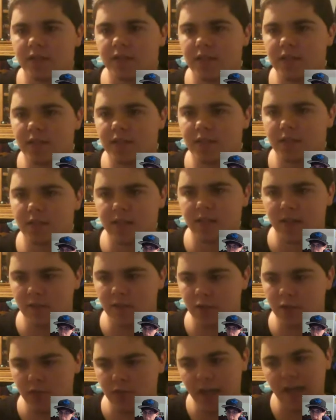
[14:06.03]
This gives
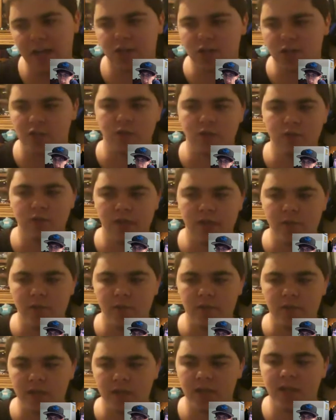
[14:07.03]
you the extra 2 that you
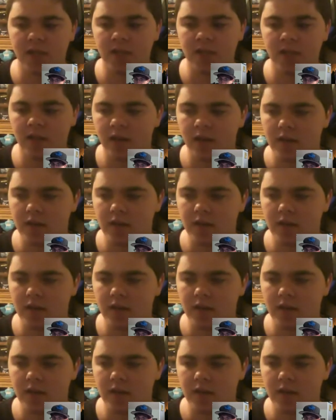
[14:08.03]
need